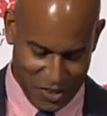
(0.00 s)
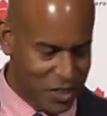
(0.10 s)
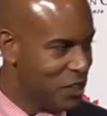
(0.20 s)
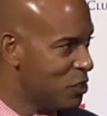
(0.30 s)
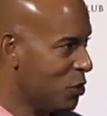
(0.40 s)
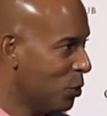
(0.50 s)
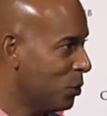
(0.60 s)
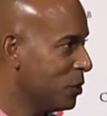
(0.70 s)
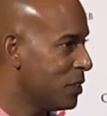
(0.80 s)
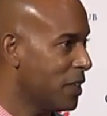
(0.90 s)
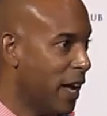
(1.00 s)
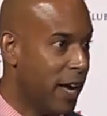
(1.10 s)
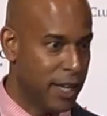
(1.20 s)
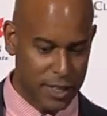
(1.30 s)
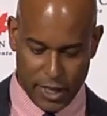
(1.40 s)
students,
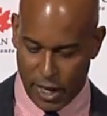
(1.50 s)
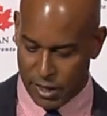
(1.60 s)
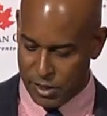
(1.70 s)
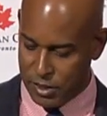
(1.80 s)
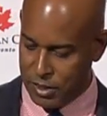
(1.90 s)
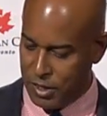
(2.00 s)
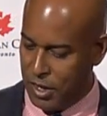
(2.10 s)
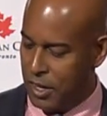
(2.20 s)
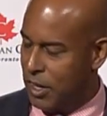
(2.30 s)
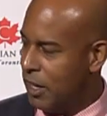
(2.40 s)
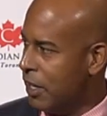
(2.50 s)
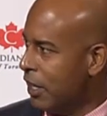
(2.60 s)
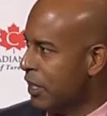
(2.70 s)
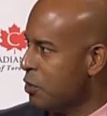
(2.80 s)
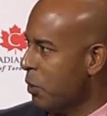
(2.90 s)
and guests,
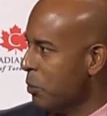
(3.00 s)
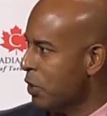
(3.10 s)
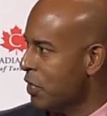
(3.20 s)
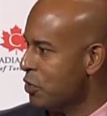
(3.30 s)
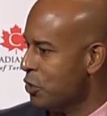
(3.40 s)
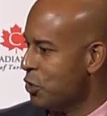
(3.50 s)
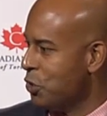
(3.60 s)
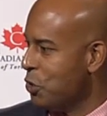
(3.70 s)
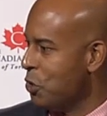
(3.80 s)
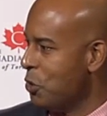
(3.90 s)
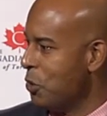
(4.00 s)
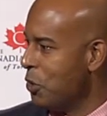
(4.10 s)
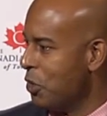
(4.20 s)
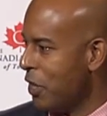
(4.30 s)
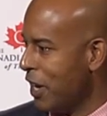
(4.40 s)
it's my pleasure to
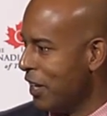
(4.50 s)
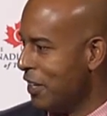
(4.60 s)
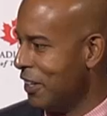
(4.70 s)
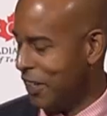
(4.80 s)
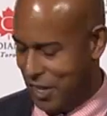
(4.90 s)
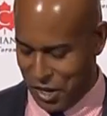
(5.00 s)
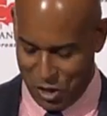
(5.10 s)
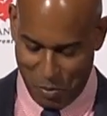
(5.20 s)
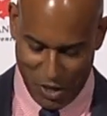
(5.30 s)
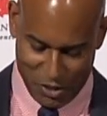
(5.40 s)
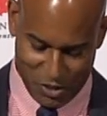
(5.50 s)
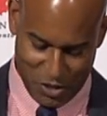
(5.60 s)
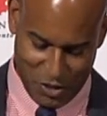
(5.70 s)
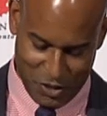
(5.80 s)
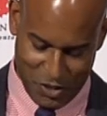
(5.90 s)
thank the
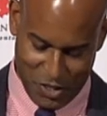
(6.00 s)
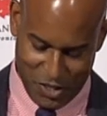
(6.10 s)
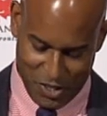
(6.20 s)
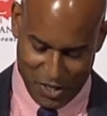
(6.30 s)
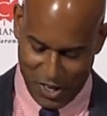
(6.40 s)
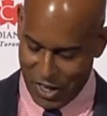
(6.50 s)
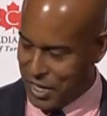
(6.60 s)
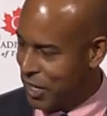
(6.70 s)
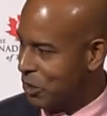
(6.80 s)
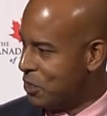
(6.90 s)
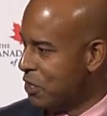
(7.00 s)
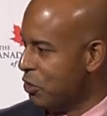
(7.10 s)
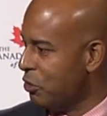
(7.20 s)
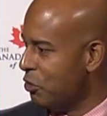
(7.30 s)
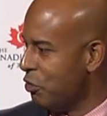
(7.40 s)
Minister Nicholson
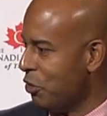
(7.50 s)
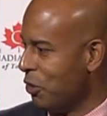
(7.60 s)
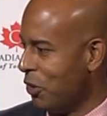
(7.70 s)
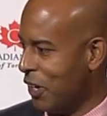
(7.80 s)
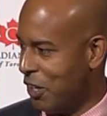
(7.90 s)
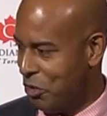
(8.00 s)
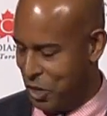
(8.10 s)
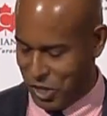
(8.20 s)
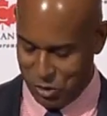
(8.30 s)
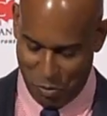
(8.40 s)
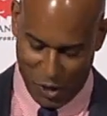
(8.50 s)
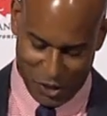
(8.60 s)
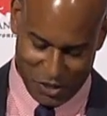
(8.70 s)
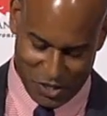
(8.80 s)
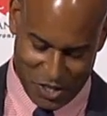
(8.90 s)
for his
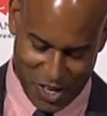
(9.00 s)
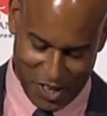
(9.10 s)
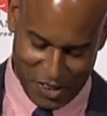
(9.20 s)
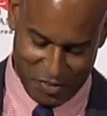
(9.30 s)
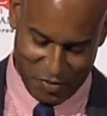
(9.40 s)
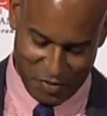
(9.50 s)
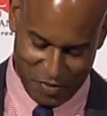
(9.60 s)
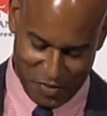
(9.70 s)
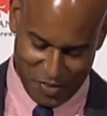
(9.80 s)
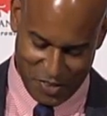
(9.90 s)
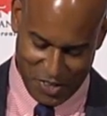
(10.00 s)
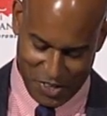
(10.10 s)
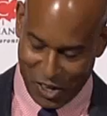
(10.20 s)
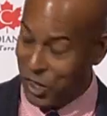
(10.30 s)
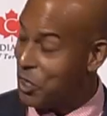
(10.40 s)
remarks today
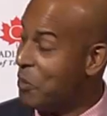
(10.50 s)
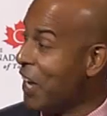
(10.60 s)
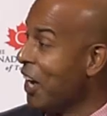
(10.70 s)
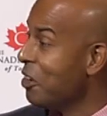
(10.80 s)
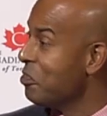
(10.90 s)
on your behalf.